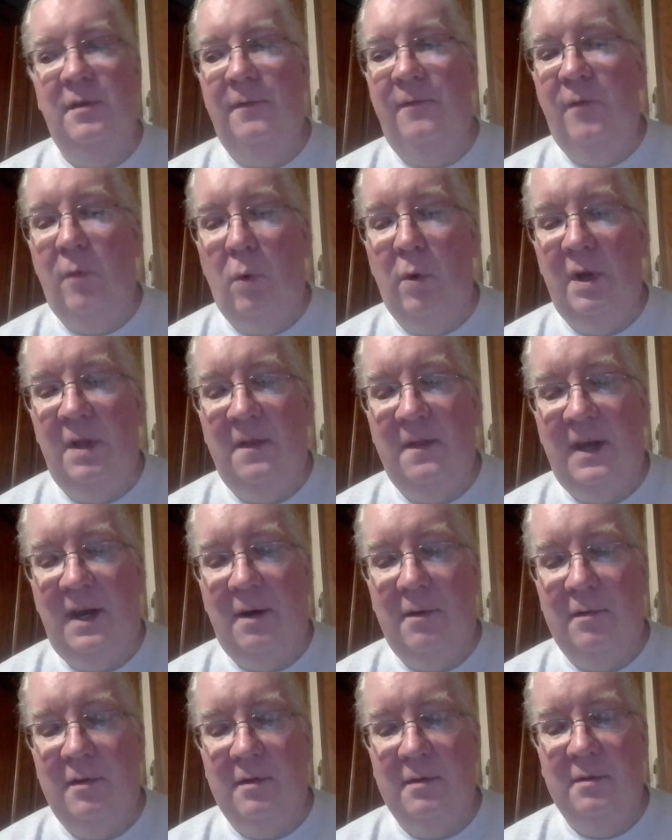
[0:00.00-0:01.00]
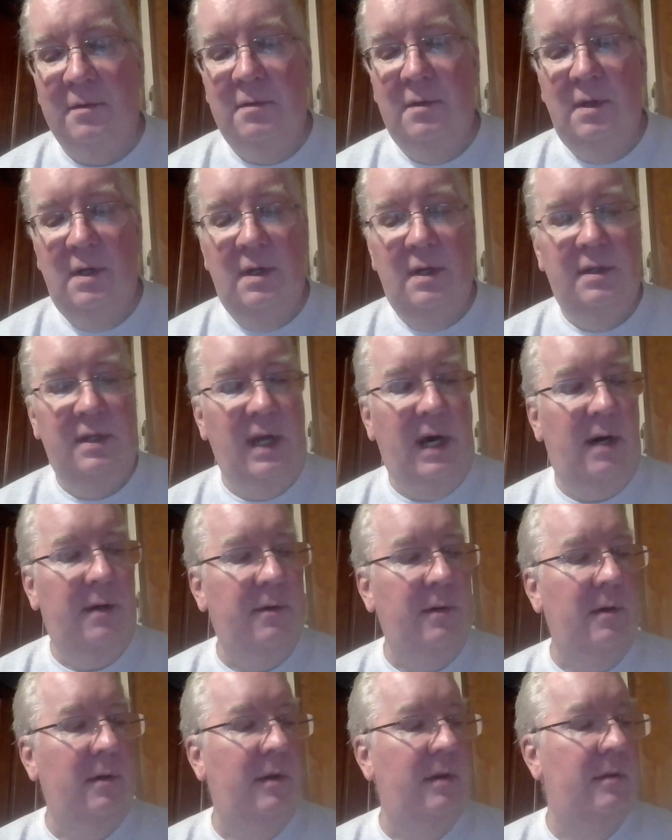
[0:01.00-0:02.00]
to
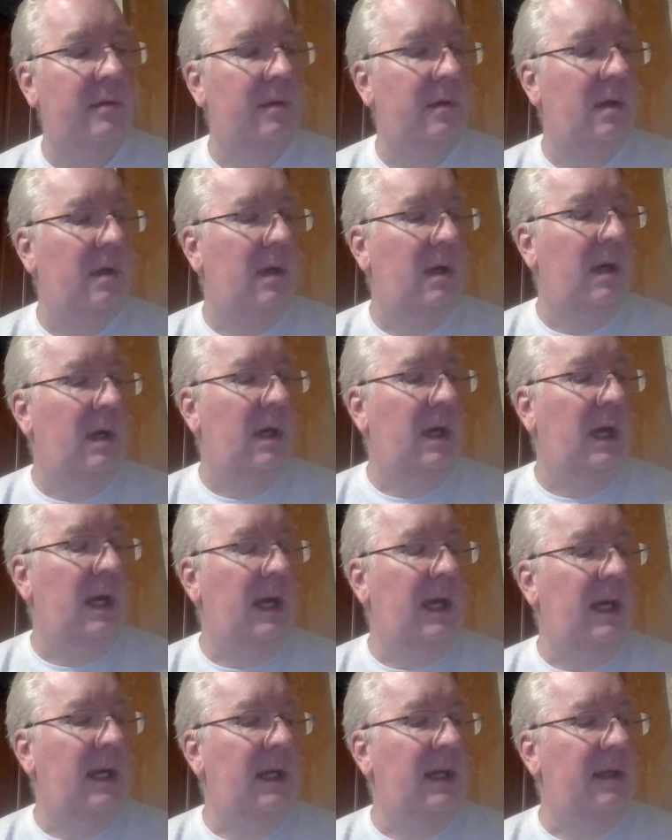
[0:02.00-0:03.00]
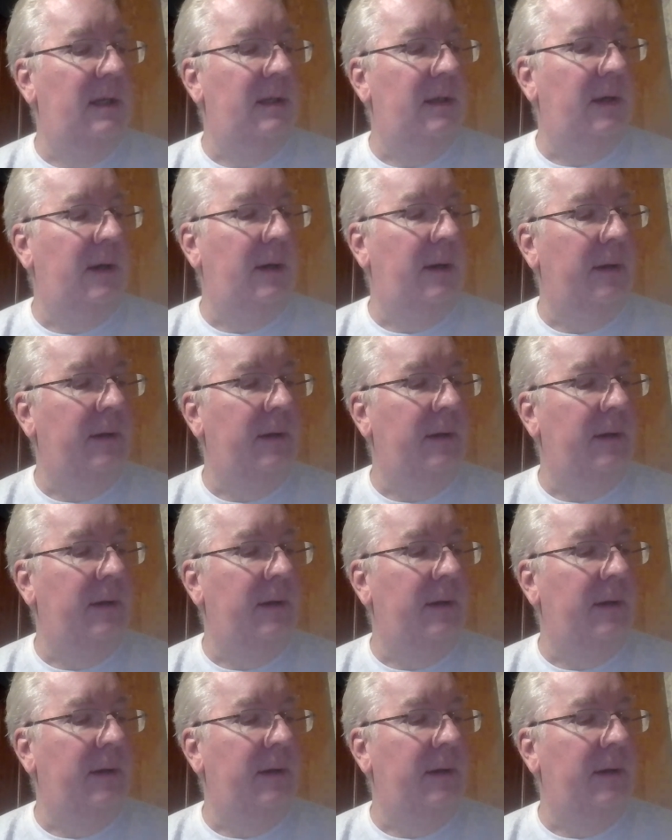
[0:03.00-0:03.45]
$40,000, and